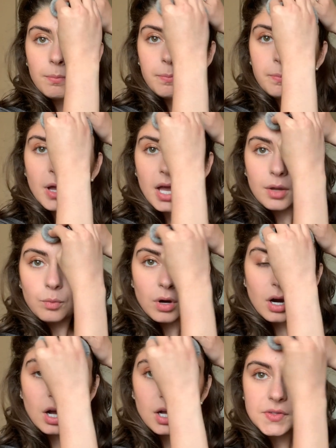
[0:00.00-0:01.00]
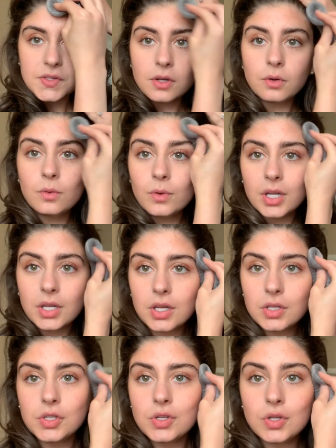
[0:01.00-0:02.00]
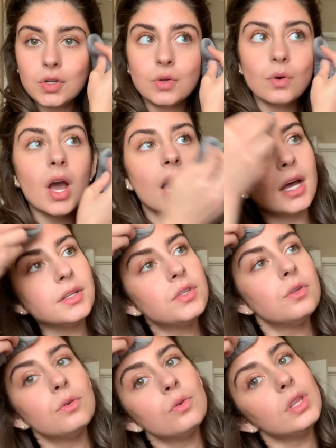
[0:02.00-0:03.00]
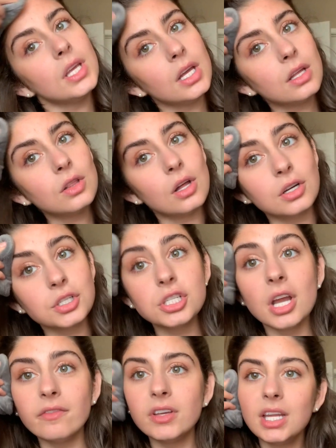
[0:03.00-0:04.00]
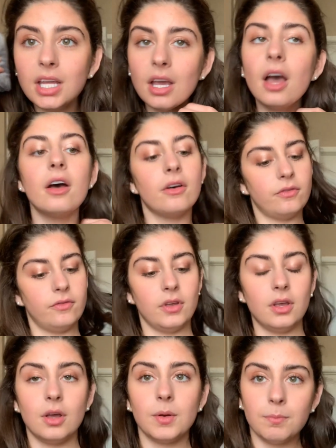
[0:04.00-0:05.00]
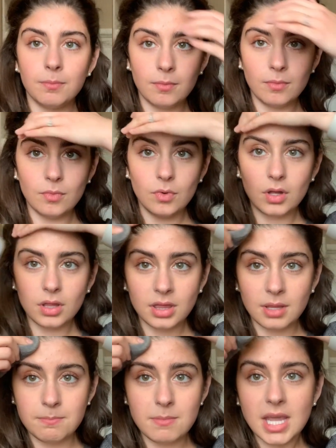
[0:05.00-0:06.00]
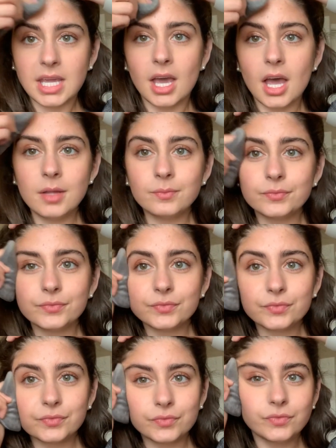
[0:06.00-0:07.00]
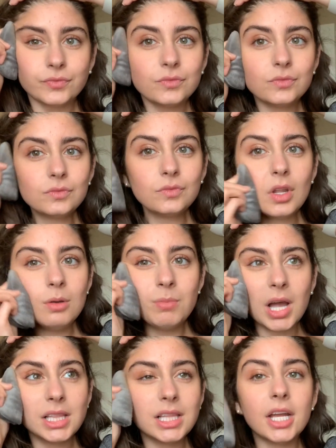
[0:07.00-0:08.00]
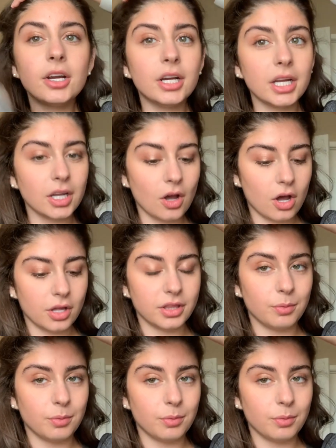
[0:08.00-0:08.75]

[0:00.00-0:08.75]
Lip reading: but we're also going to add to the longevity of the makeup by layering on the